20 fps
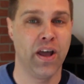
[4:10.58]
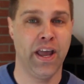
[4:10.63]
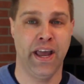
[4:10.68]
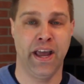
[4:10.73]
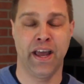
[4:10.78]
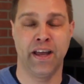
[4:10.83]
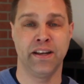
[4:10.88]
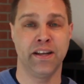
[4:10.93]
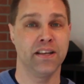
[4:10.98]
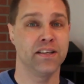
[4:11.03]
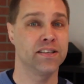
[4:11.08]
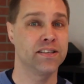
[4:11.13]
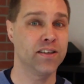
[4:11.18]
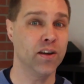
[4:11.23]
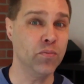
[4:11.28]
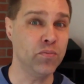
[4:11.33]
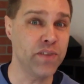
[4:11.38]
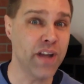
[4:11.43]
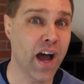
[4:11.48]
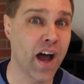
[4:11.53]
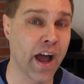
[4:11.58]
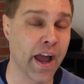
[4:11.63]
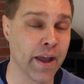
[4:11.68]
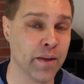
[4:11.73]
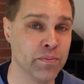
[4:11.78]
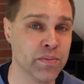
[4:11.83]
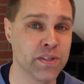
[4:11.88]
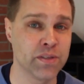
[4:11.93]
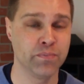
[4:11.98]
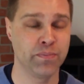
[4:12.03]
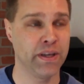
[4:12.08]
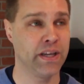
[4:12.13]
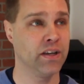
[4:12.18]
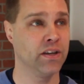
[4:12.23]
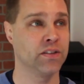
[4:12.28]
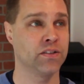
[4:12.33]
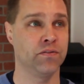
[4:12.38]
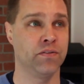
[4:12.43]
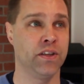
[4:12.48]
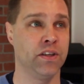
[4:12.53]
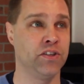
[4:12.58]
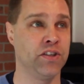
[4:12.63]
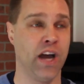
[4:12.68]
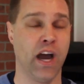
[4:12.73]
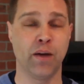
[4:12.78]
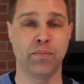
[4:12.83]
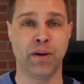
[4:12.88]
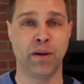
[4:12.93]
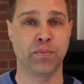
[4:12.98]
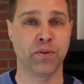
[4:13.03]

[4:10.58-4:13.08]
And sometimes, because of the job